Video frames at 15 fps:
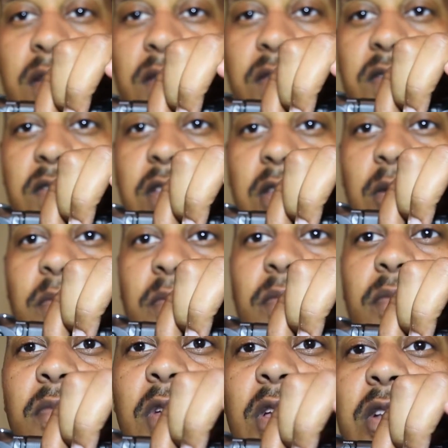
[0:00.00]
You see them?
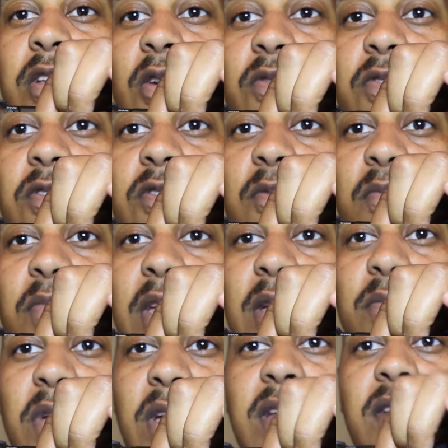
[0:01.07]
Those are some
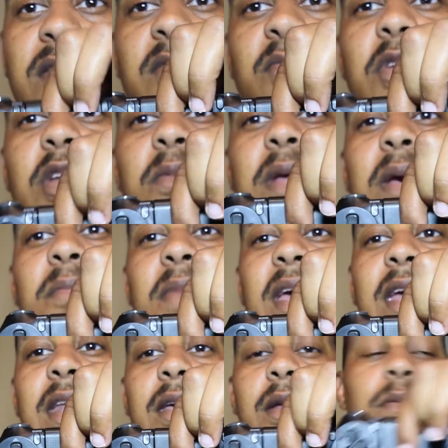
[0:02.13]
big buttons, but I'm not
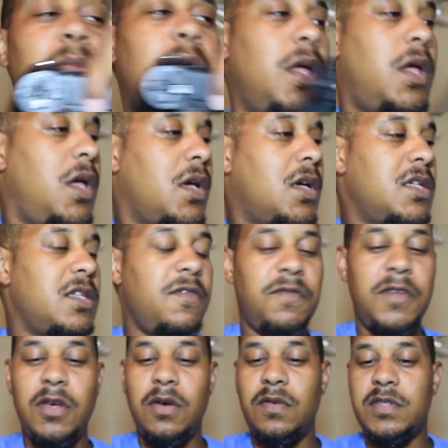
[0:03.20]
mad at them because it
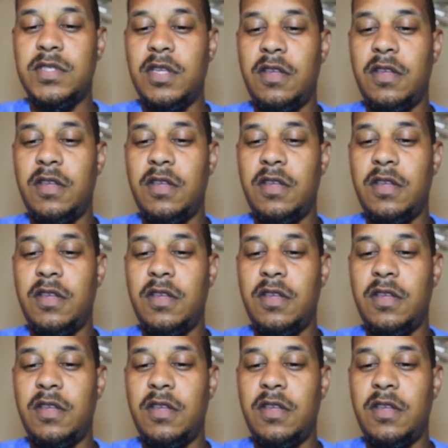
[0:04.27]
feels